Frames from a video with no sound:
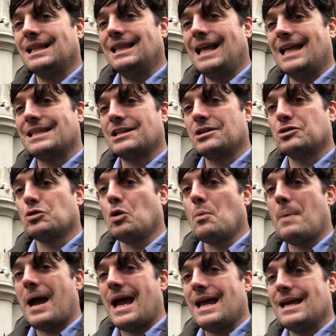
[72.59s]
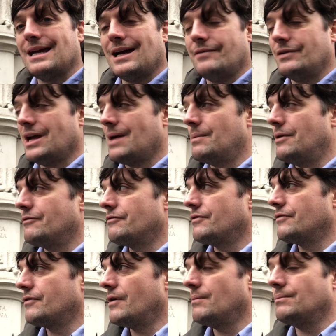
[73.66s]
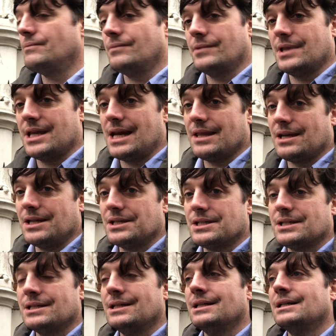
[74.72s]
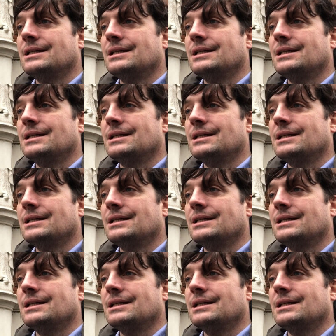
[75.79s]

landed at Torbay, having come over from the Netherlands.